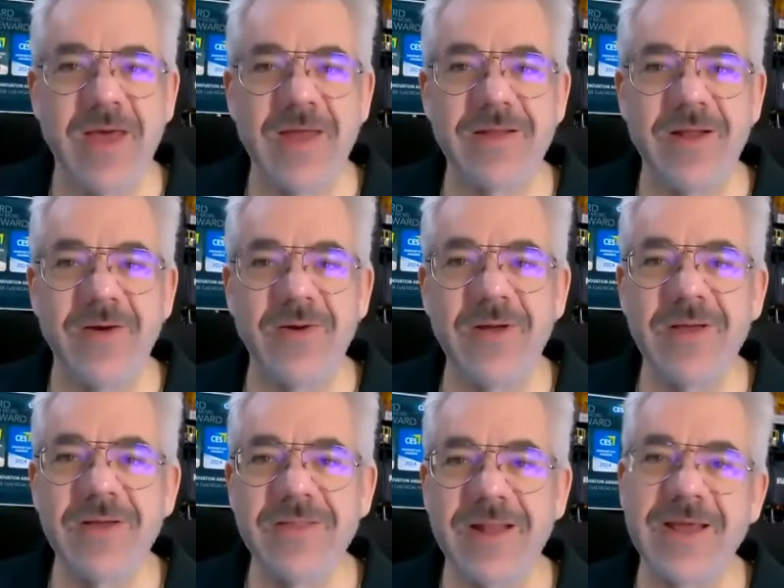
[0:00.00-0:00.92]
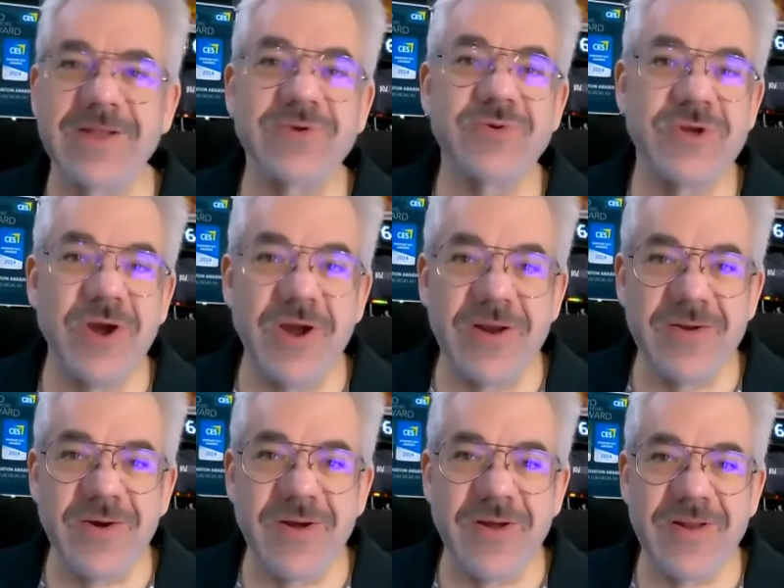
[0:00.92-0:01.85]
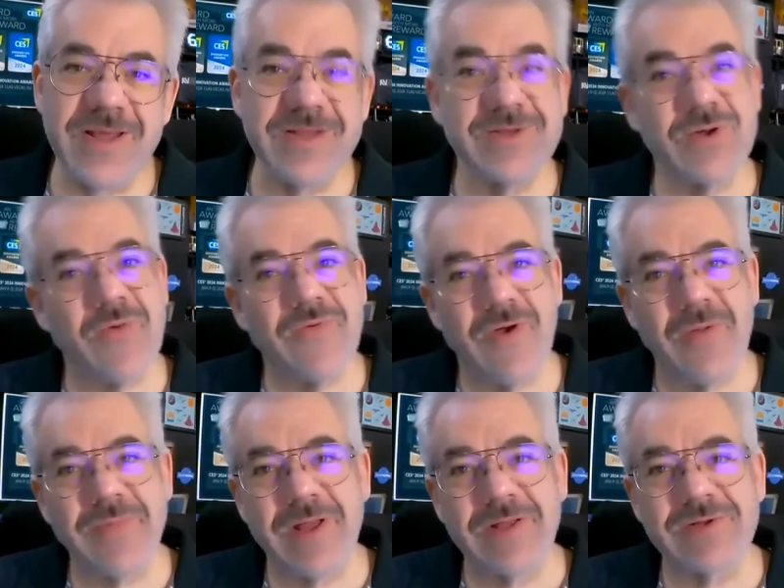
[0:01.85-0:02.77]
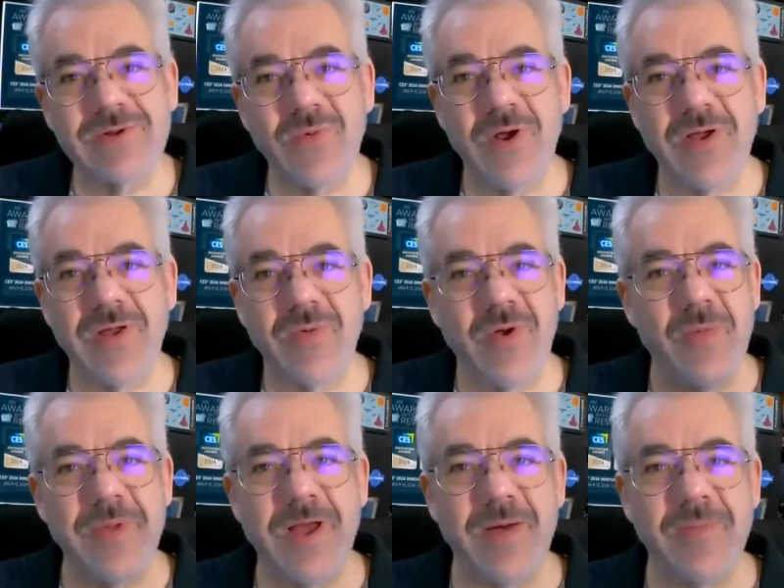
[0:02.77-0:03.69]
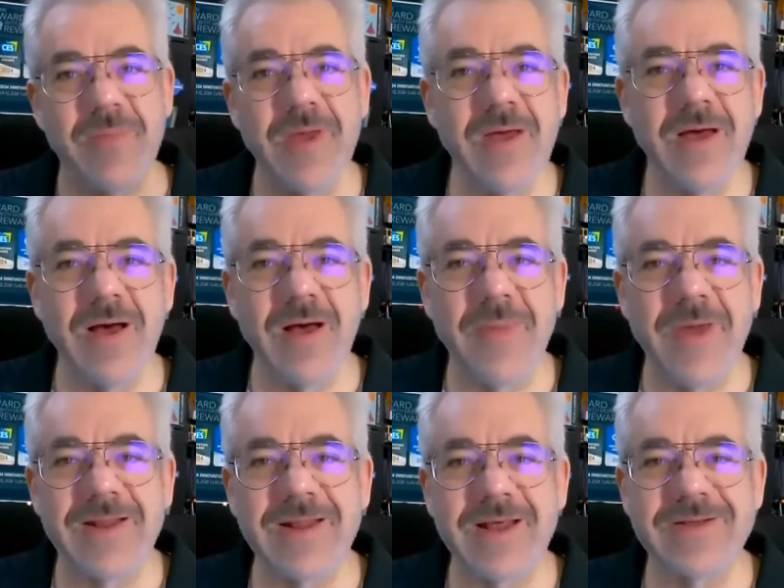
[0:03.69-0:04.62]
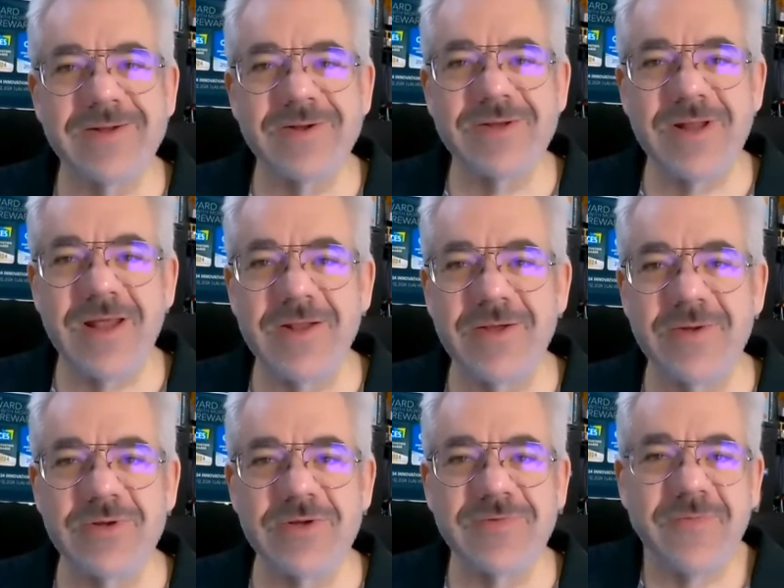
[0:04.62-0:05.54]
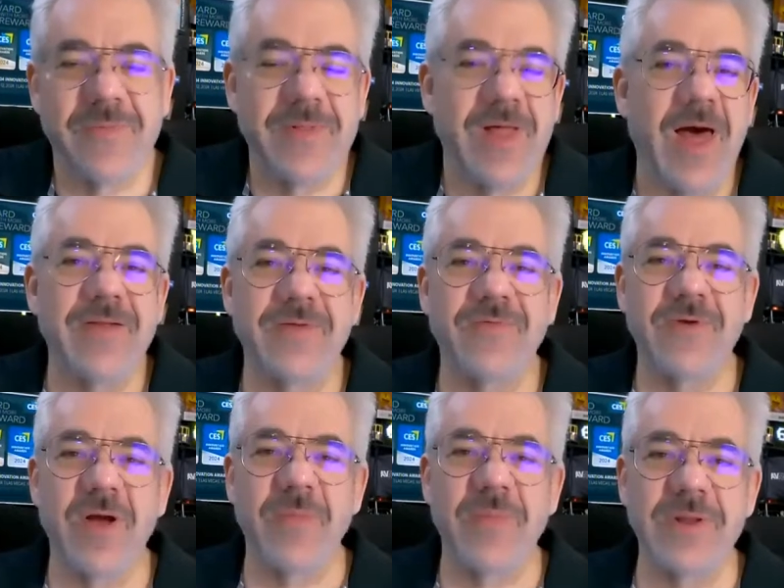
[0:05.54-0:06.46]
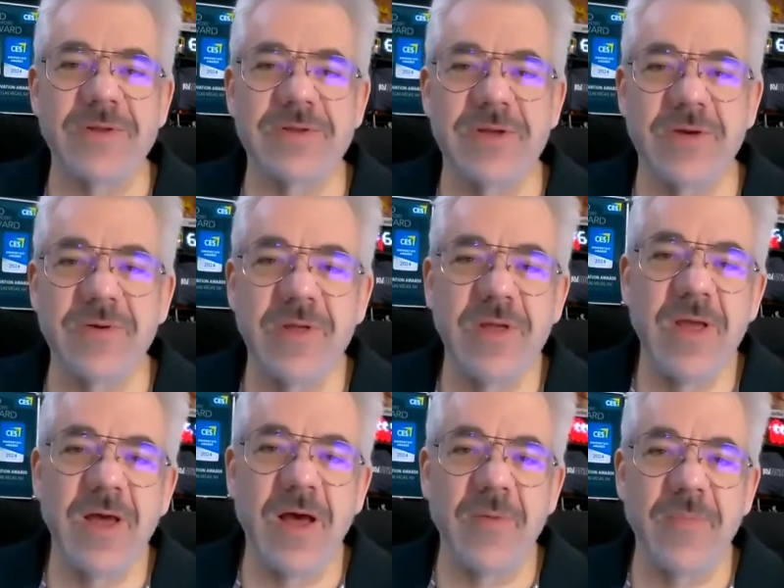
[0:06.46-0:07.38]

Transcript: that you know that gets returned or needs software updates to work, and we all become uh, beta testers and end users from a lot of different companies. So, um,